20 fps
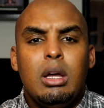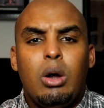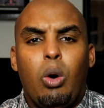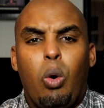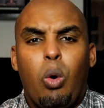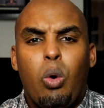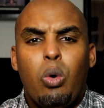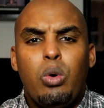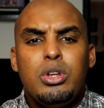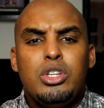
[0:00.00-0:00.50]

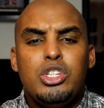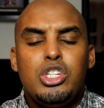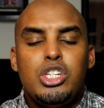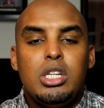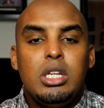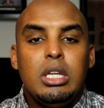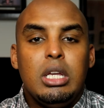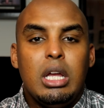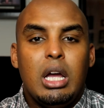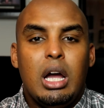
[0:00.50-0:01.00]

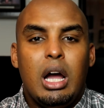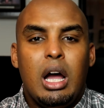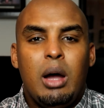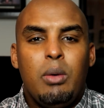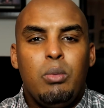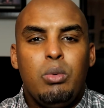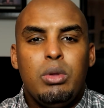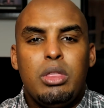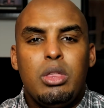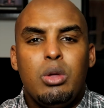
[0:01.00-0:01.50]
orangey
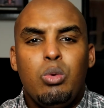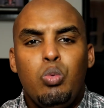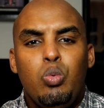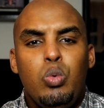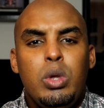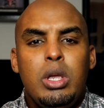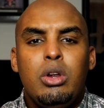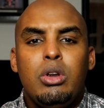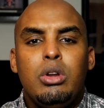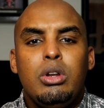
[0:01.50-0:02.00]
with a
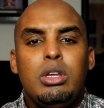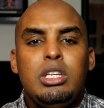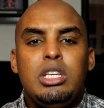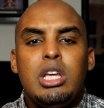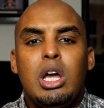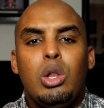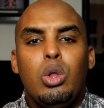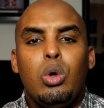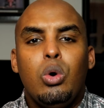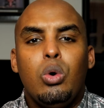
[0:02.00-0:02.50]
weird
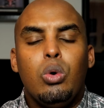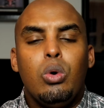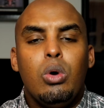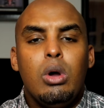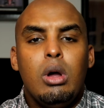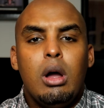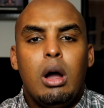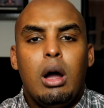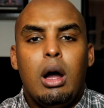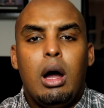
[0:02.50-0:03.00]
yellow
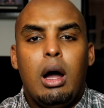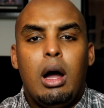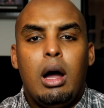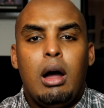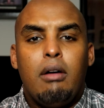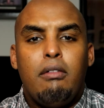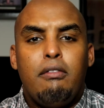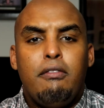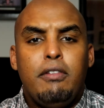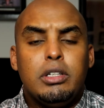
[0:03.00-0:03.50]

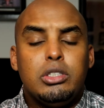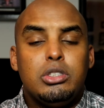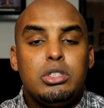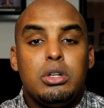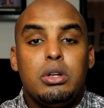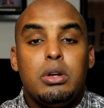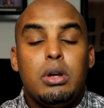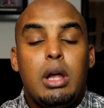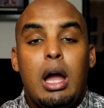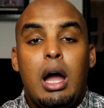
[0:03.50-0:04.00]

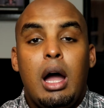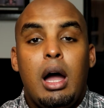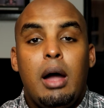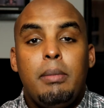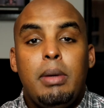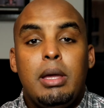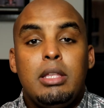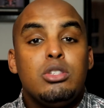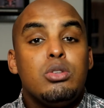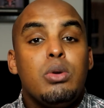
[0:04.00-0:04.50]
filter,
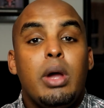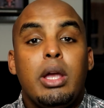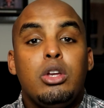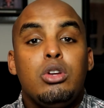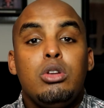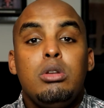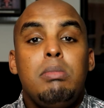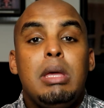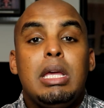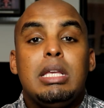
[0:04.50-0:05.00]
and so I
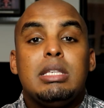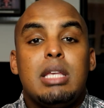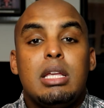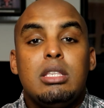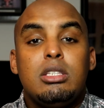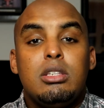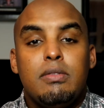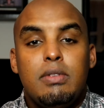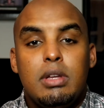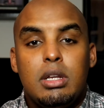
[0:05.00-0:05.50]
couldn't make
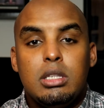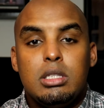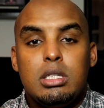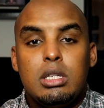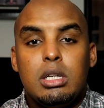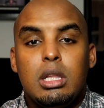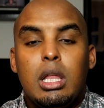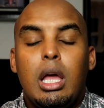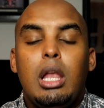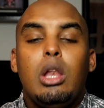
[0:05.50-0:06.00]
sense of it
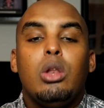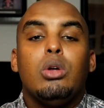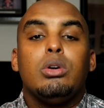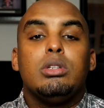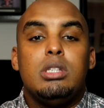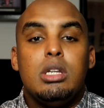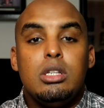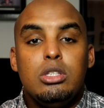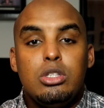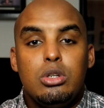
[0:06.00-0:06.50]
until I
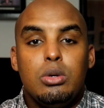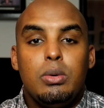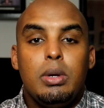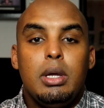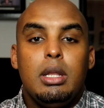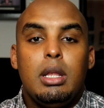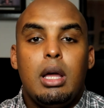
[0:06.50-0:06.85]
looked into it